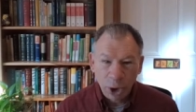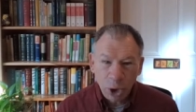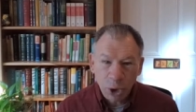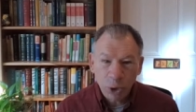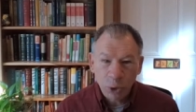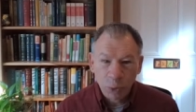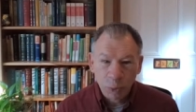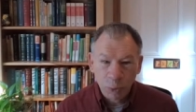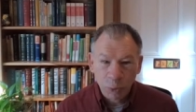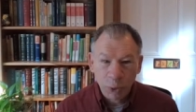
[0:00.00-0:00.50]

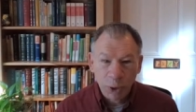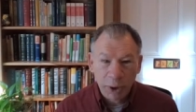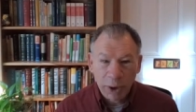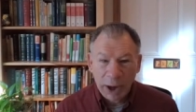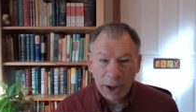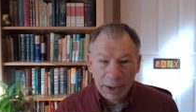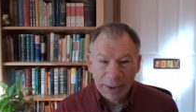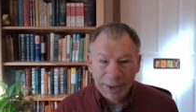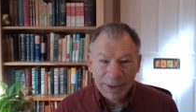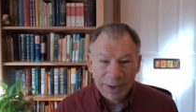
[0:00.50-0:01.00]
home where
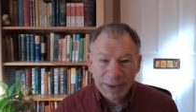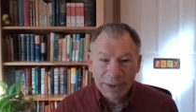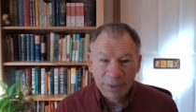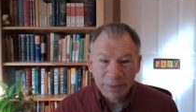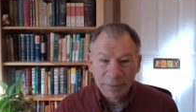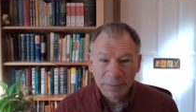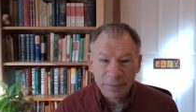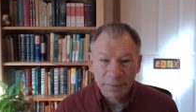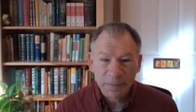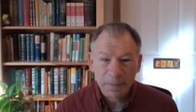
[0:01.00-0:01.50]
I
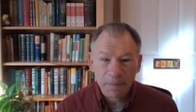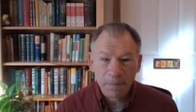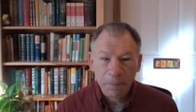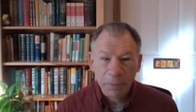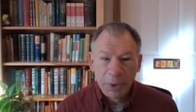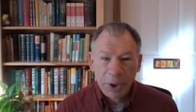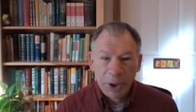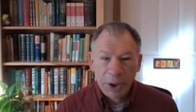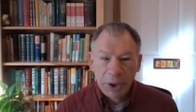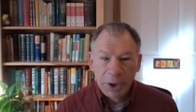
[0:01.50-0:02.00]
live.
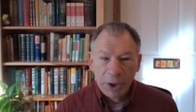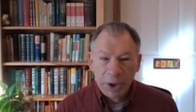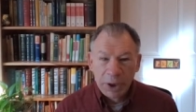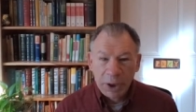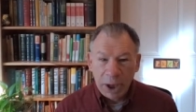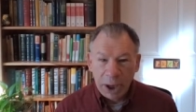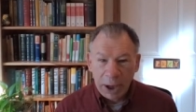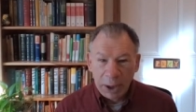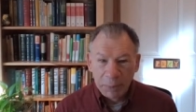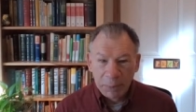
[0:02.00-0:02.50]

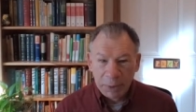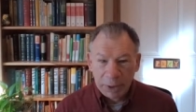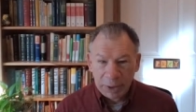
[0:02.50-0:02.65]
I'm